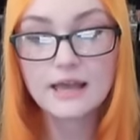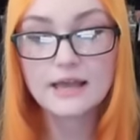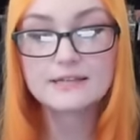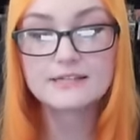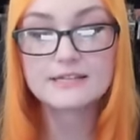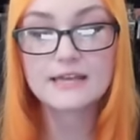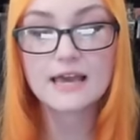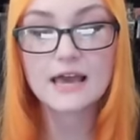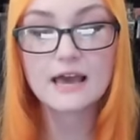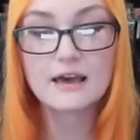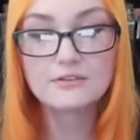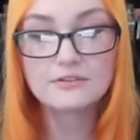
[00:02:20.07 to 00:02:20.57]
and
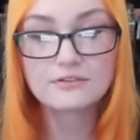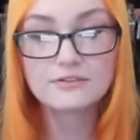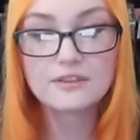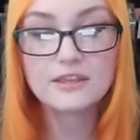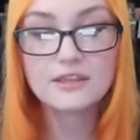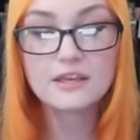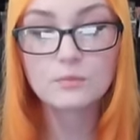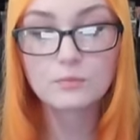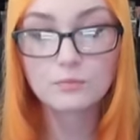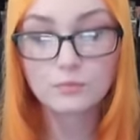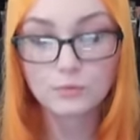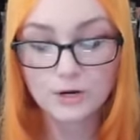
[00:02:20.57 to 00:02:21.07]

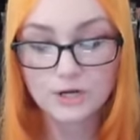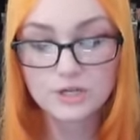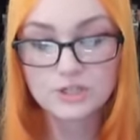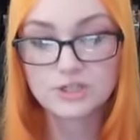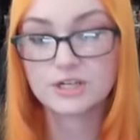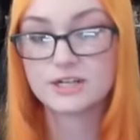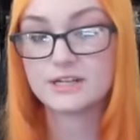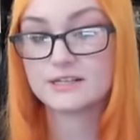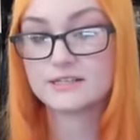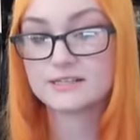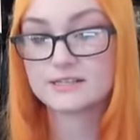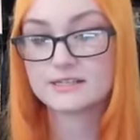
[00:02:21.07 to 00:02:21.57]
ethnic
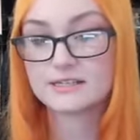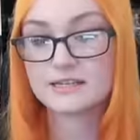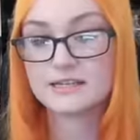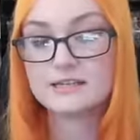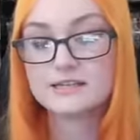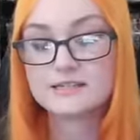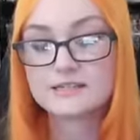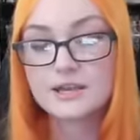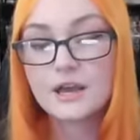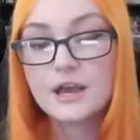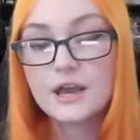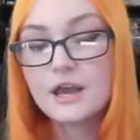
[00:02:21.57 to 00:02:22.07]

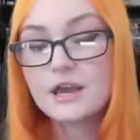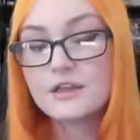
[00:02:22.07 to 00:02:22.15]
prejudices.